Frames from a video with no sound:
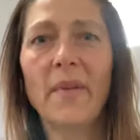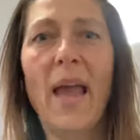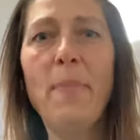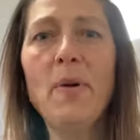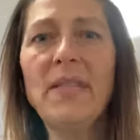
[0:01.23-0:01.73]

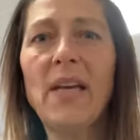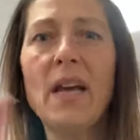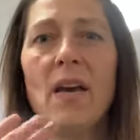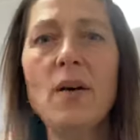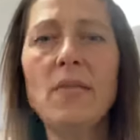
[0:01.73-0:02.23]
Hey boys and
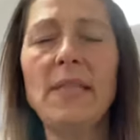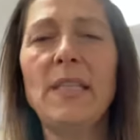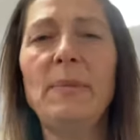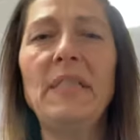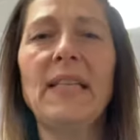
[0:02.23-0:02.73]
girls,
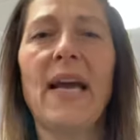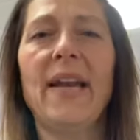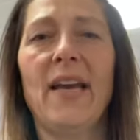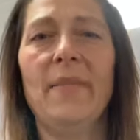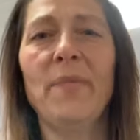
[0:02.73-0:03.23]
it's Mrs.
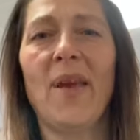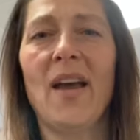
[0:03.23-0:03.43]
Hannah.